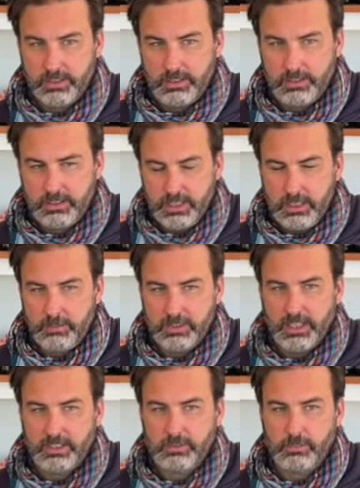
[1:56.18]
deep,
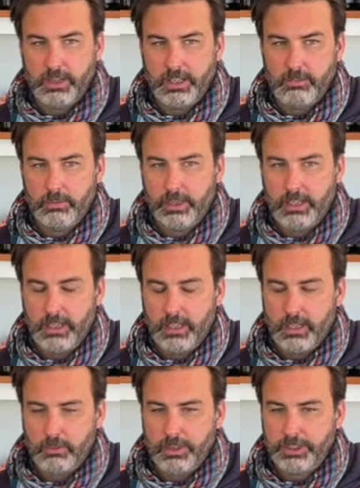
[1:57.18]
dense,
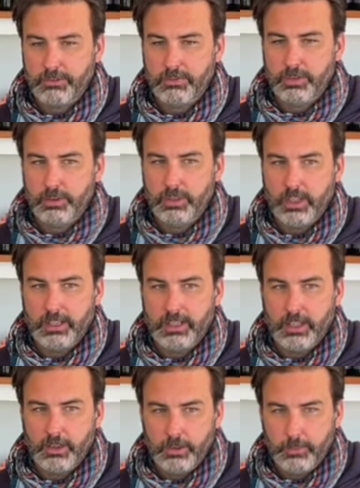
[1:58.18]
rich fruit like
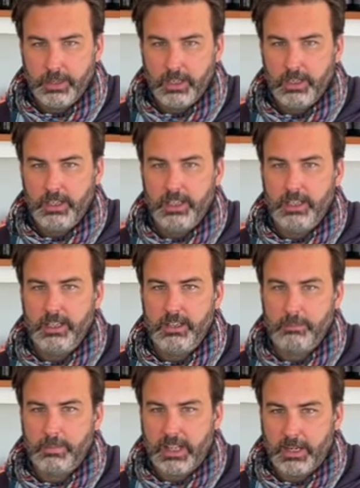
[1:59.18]
elderberry
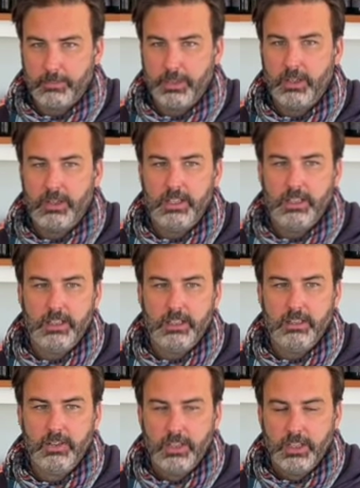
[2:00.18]
and blackberry
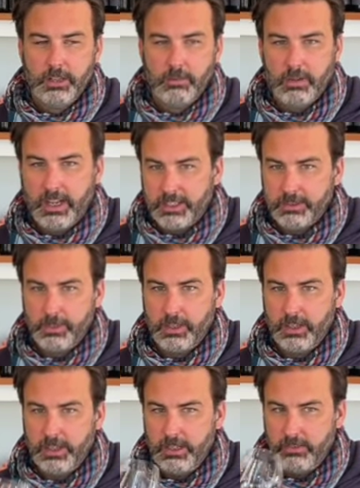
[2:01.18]
and
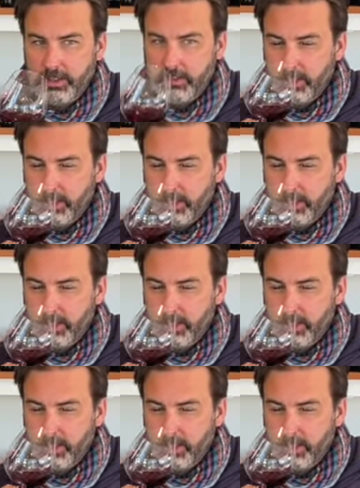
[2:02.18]
raspberry even.